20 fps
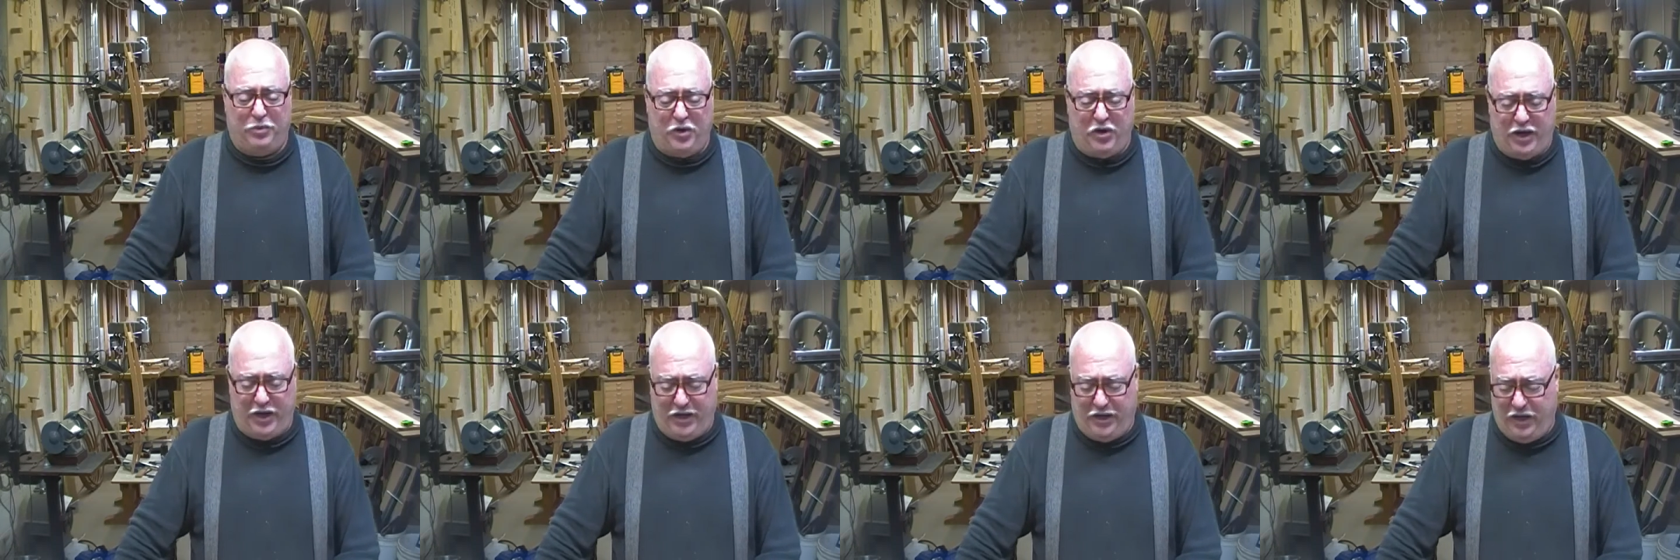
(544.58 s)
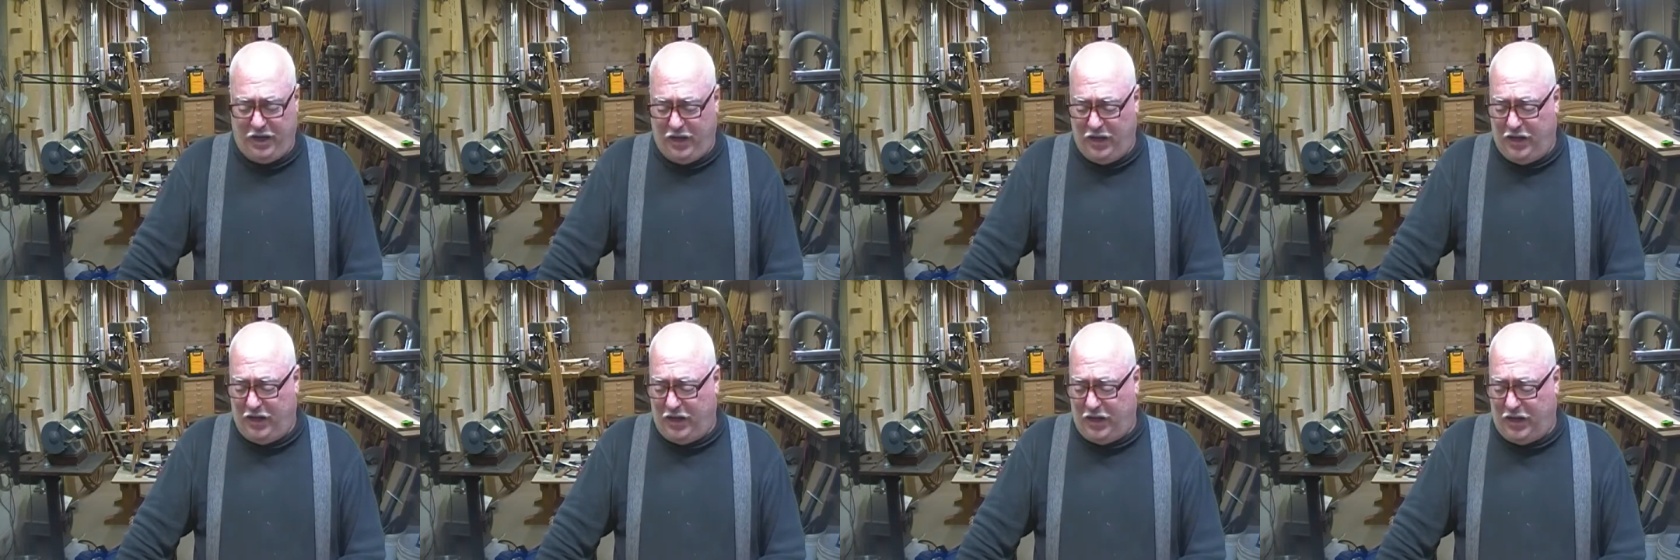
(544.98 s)
mine
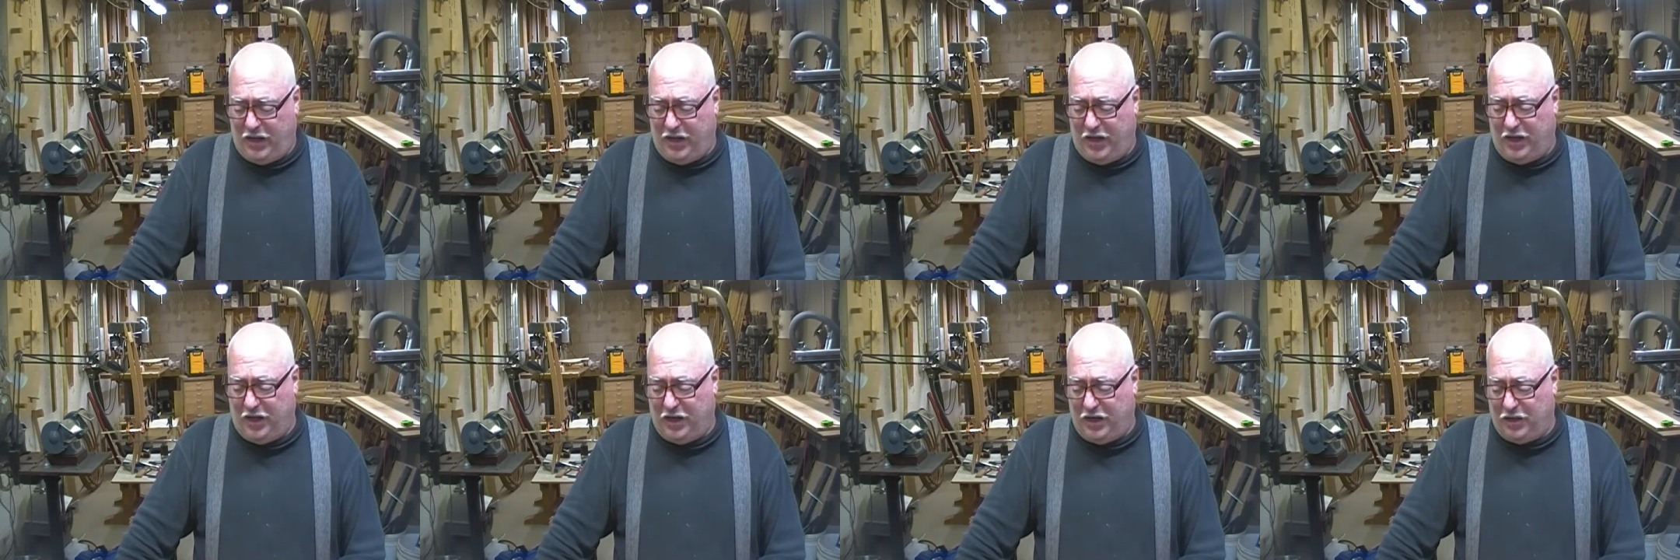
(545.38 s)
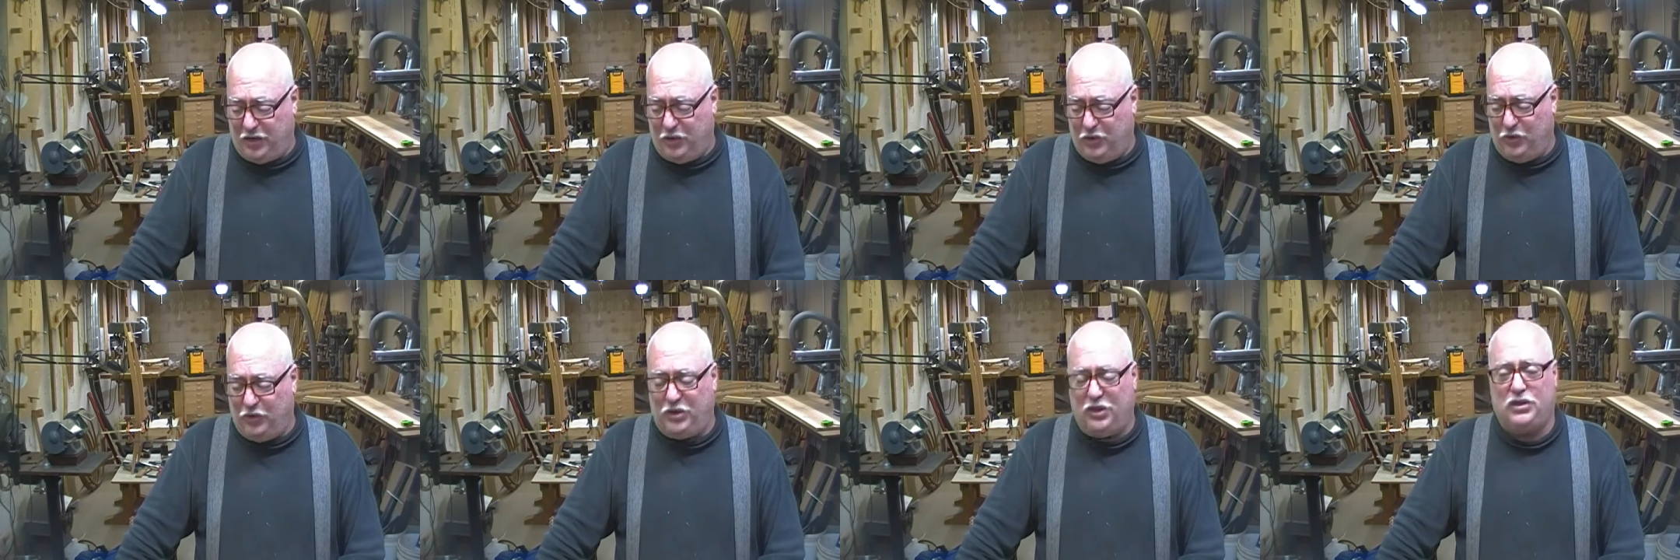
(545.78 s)

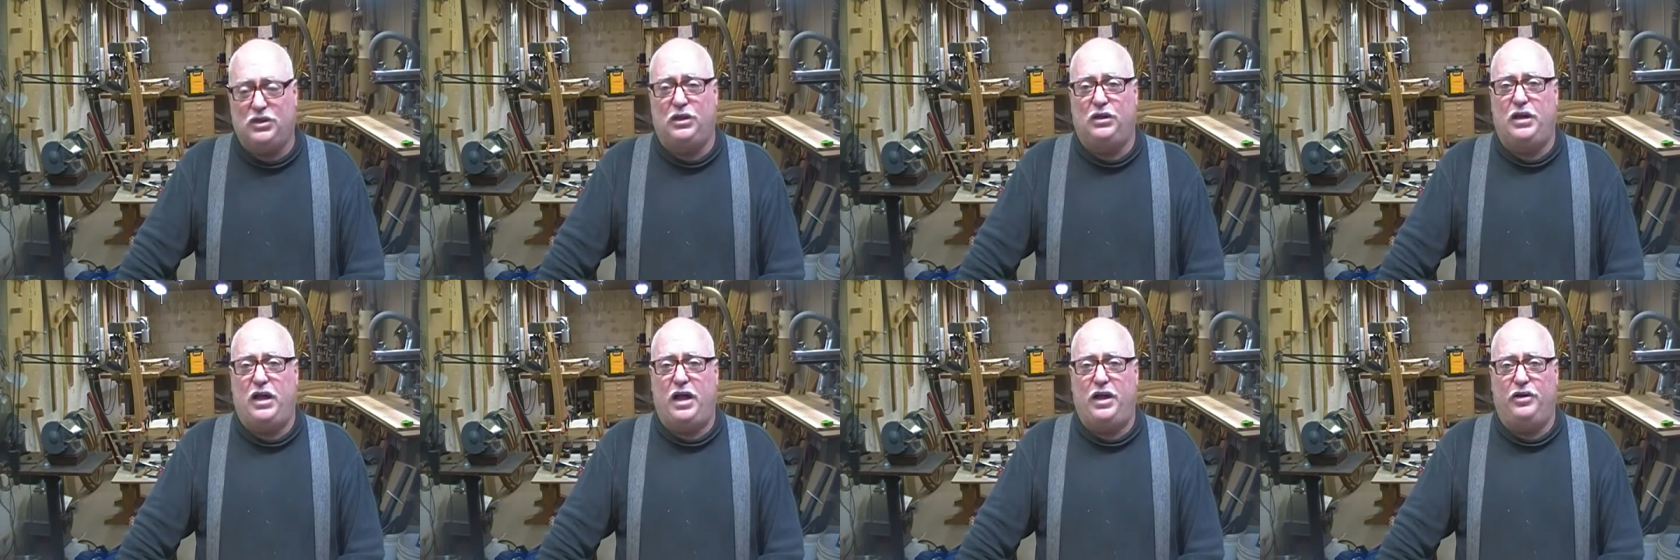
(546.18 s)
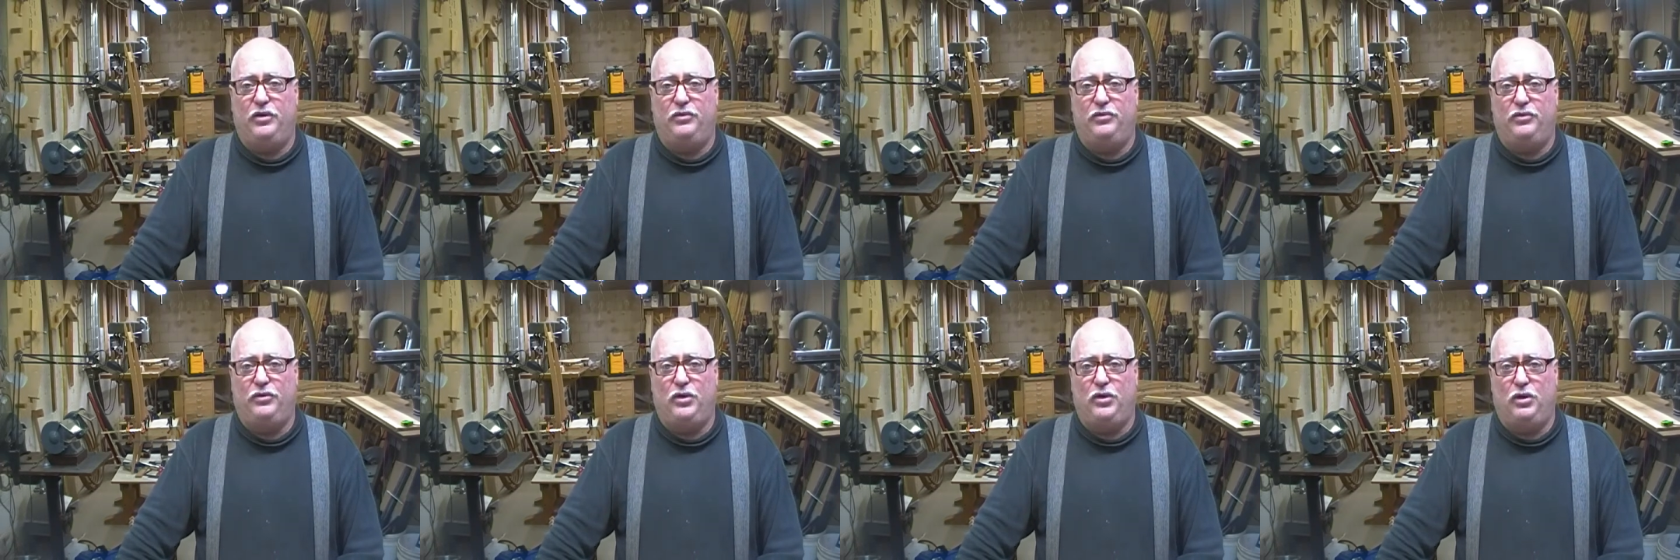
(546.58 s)
who does a lot
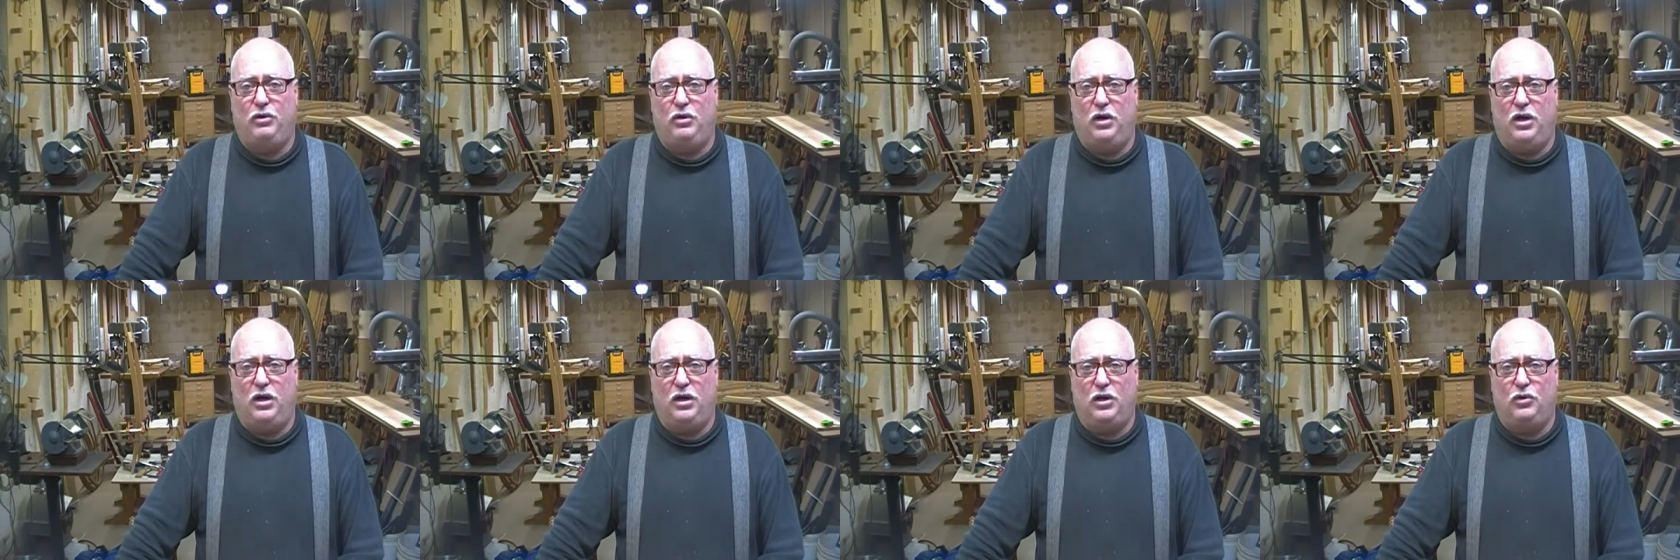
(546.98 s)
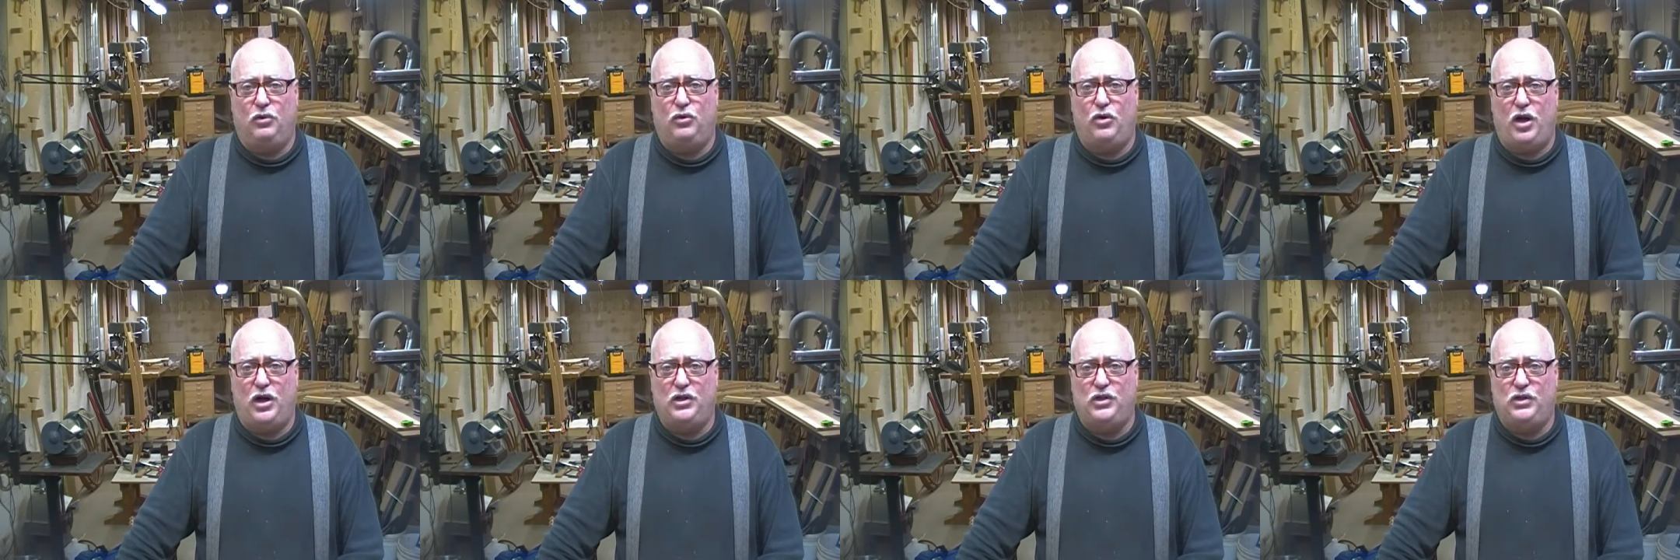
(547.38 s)
of
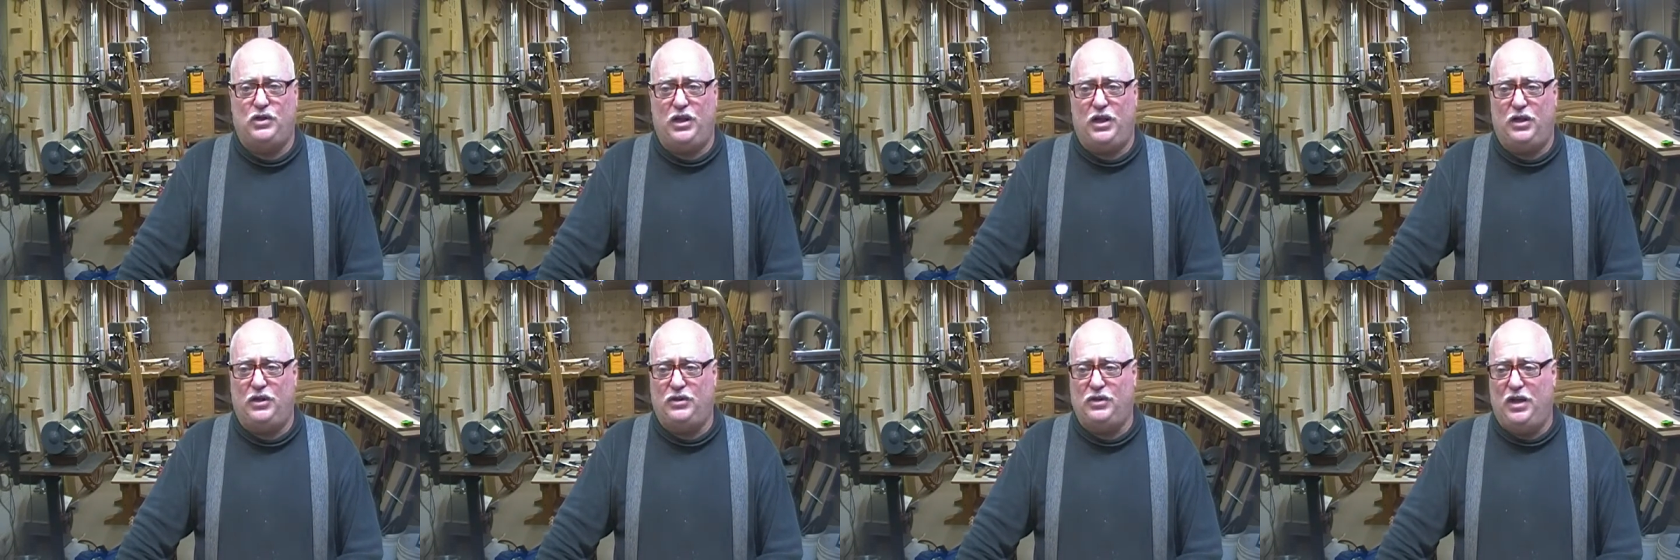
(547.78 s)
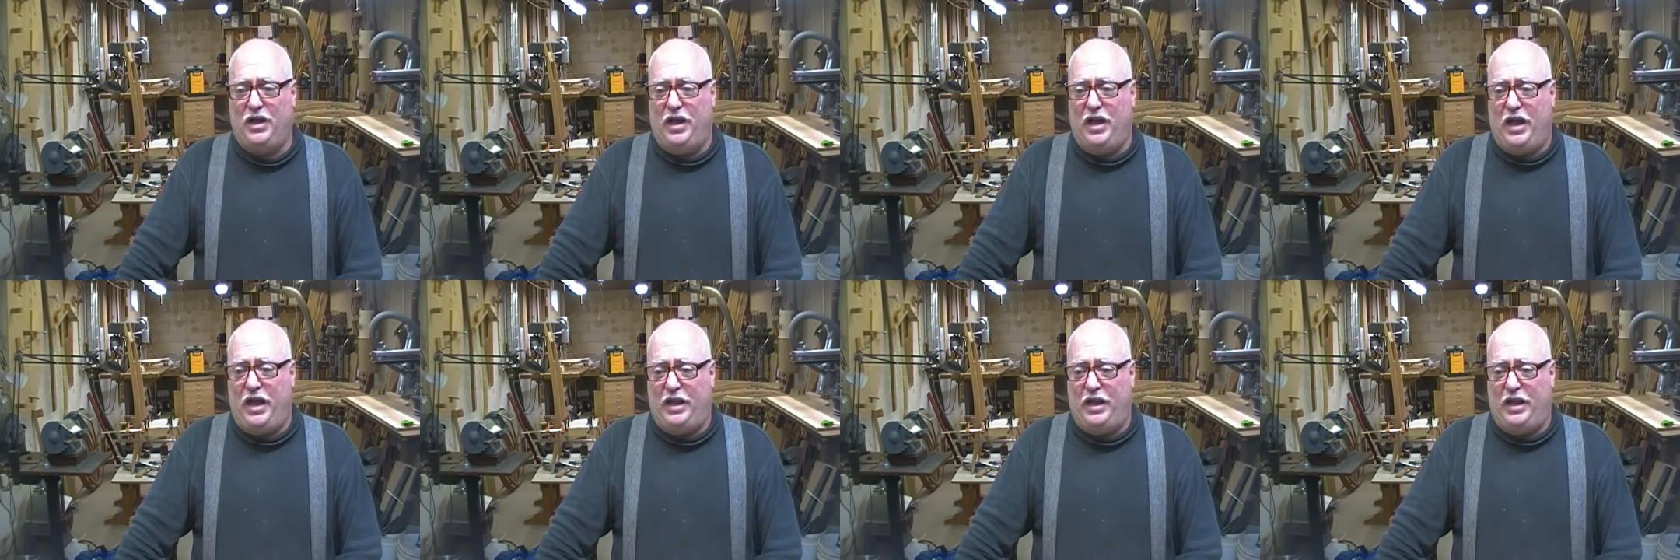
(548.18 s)
garage sales,